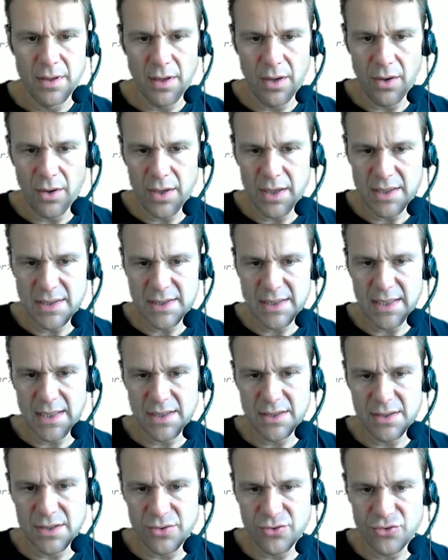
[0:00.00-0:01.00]
I is
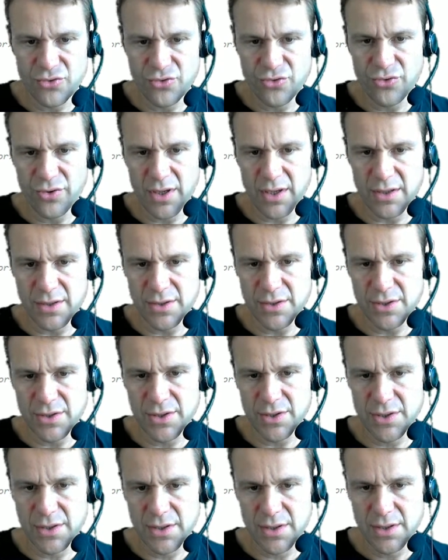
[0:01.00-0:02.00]
less than
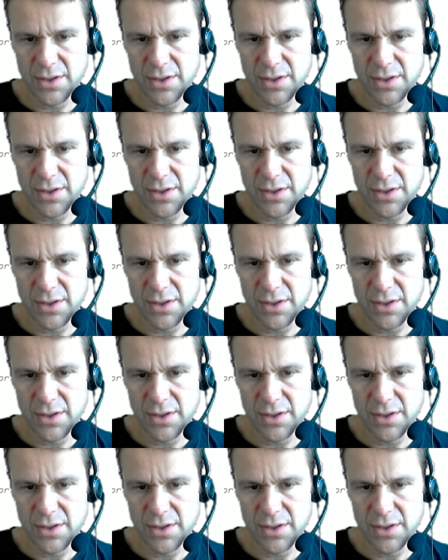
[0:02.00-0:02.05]
triggers